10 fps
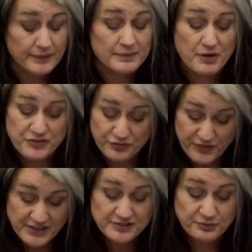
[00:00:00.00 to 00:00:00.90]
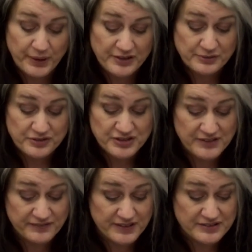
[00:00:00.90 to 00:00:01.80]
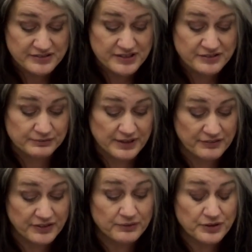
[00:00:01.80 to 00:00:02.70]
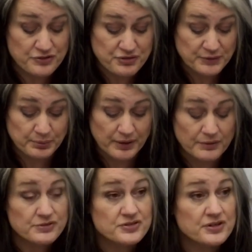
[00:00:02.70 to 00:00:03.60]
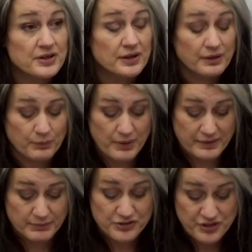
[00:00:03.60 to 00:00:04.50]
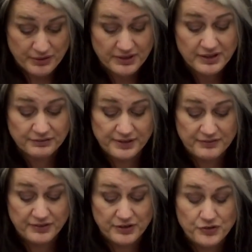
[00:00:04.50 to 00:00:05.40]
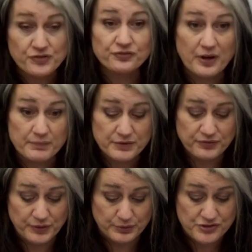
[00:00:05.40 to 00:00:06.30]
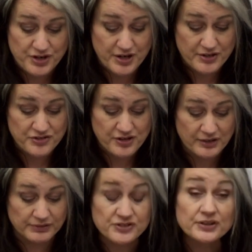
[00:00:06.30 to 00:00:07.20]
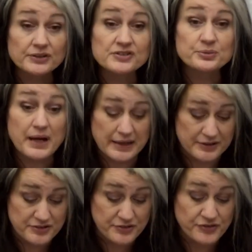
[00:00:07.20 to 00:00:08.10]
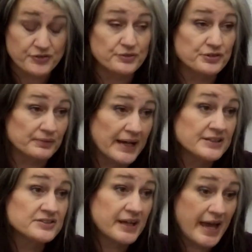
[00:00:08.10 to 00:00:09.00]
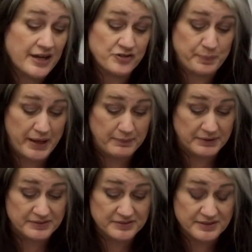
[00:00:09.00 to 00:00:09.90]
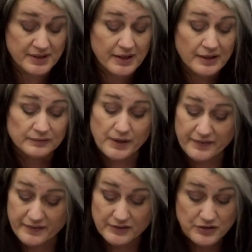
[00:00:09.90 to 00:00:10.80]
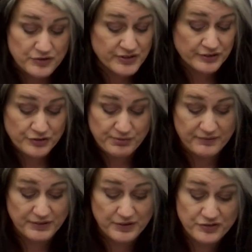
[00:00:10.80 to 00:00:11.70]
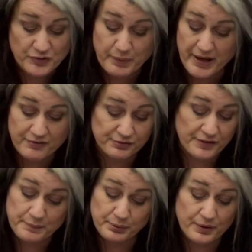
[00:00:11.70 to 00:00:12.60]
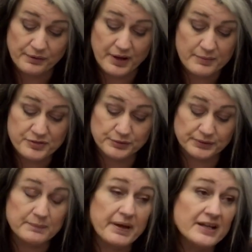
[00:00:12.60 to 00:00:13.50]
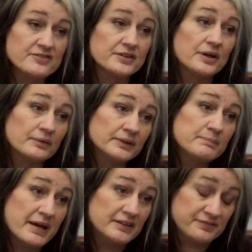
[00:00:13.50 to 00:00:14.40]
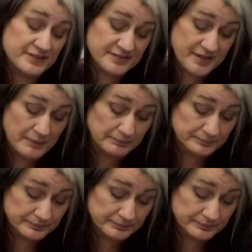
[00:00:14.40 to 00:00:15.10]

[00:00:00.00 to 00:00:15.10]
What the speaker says: The most effective way to achieve this is a revenue-neutral approach where the majority of revenues from the fuel charge are returned to islanders through direct cash payments, rather than using those revenues to pay for other programs or rebates that only benefit some.